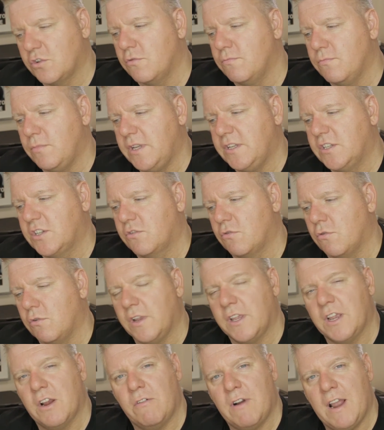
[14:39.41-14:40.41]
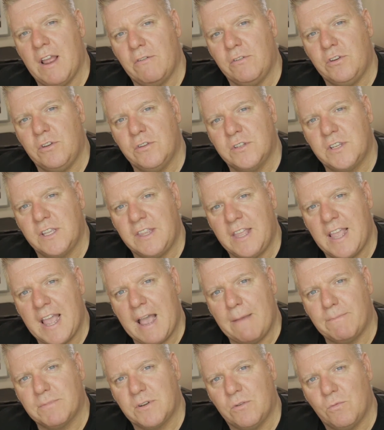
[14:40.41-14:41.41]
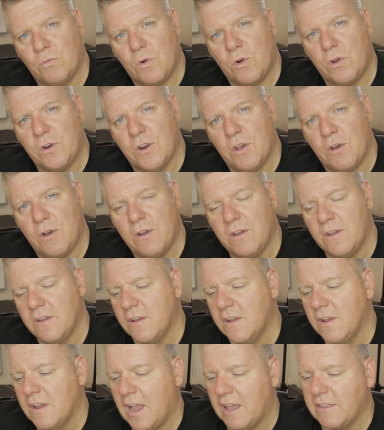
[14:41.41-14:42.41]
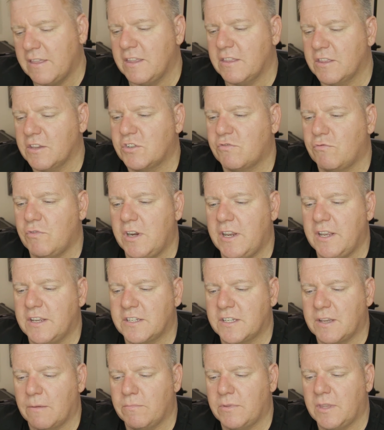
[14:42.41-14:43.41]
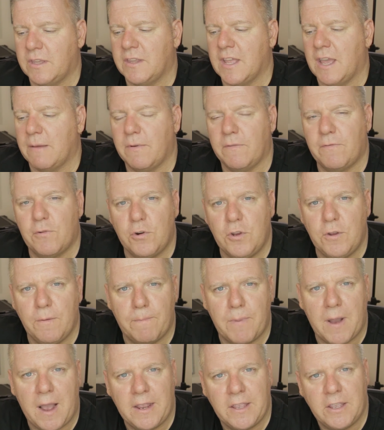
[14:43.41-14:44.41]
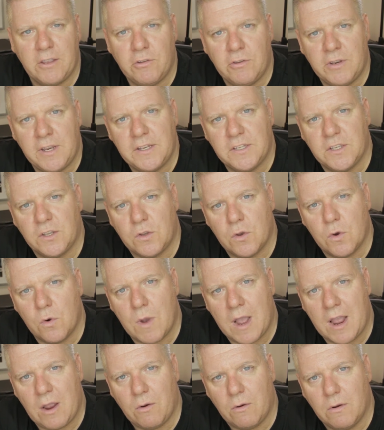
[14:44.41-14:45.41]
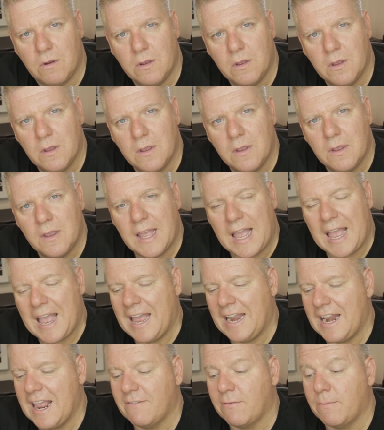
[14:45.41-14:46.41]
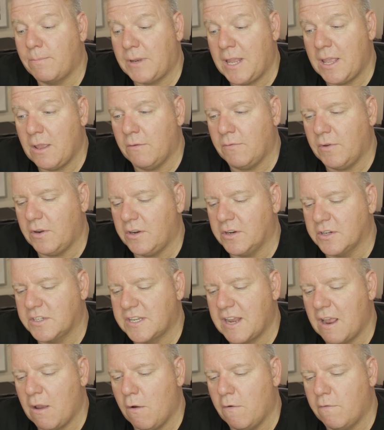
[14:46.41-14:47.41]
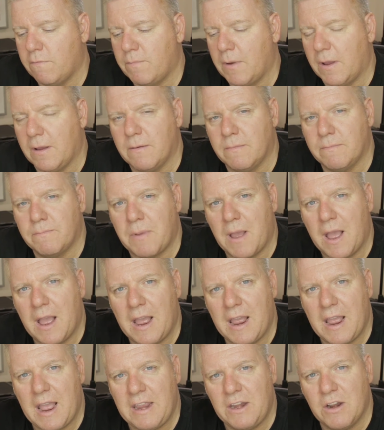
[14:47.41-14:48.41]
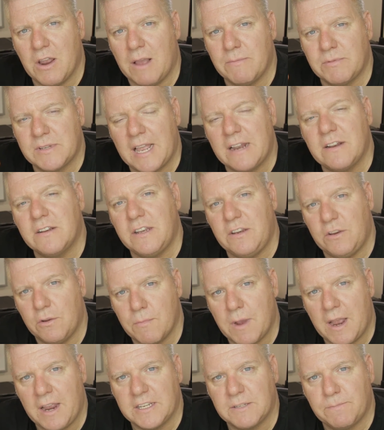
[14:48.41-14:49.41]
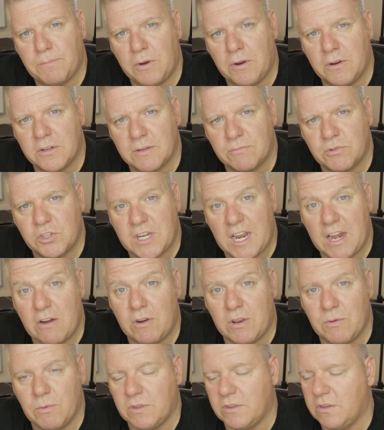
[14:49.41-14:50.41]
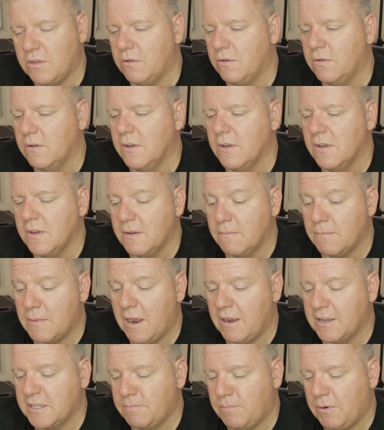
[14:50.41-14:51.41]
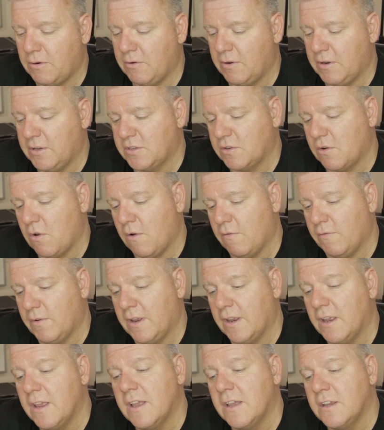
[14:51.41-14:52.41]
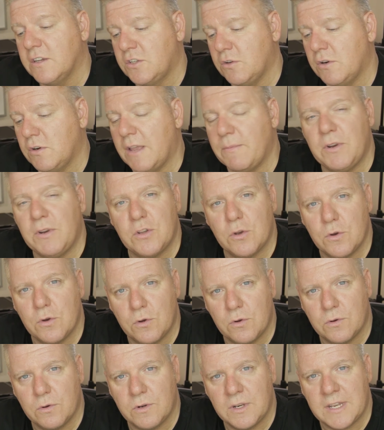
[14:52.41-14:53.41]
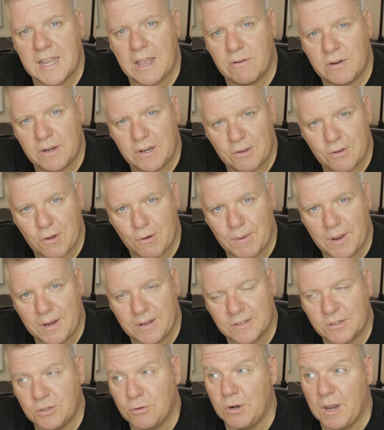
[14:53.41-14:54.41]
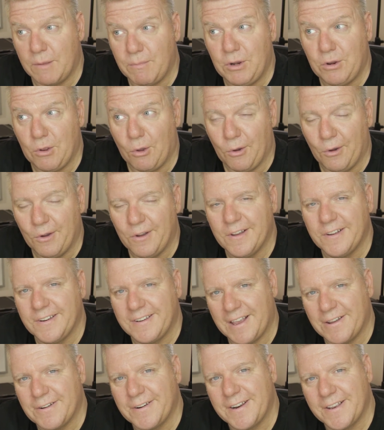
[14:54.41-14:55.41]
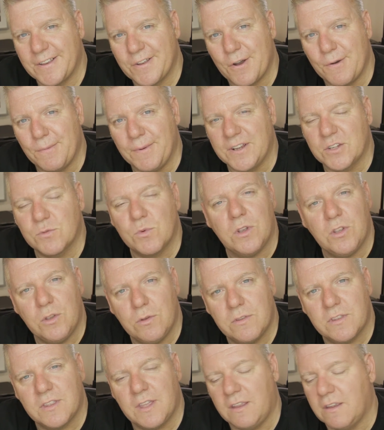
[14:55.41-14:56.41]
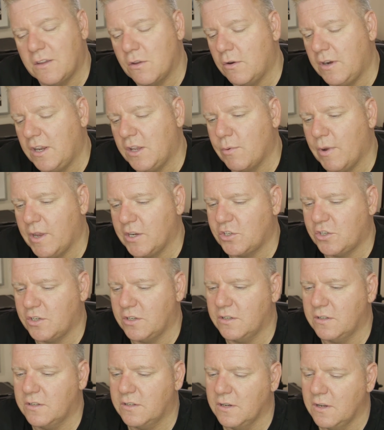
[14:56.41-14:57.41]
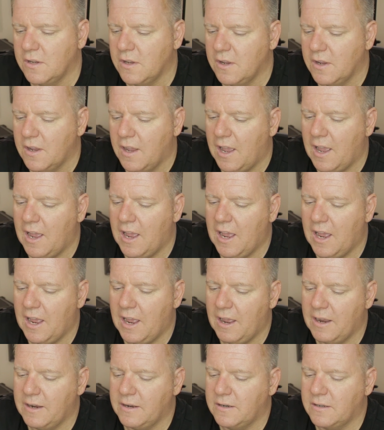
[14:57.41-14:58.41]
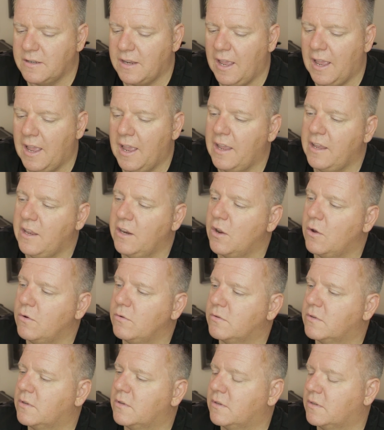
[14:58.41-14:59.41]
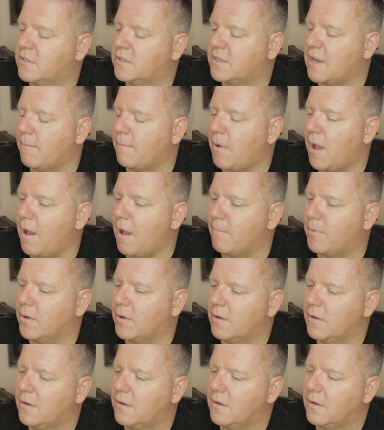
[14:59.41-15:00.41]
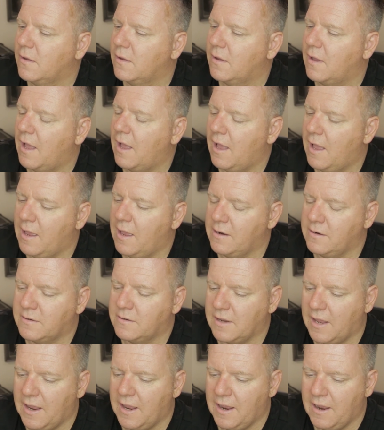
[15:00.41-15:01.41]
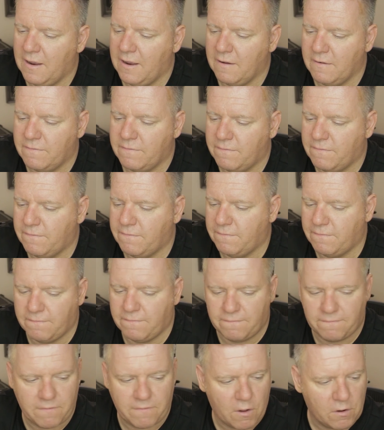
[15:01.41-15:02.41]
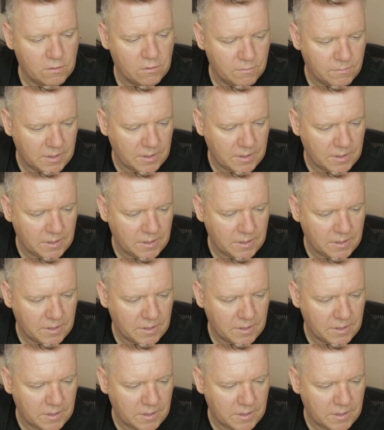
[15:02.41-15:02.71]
me scrolling around using the apps and whatnot. I think this really is something that before you buy it, you need to go out and have a play of it yourself. But I'm telling you my experience. I'm sharing with you my experience of it. Do let me know down in the comments. Do let me know down in the comments what you think. Got any questions? And sub up and follow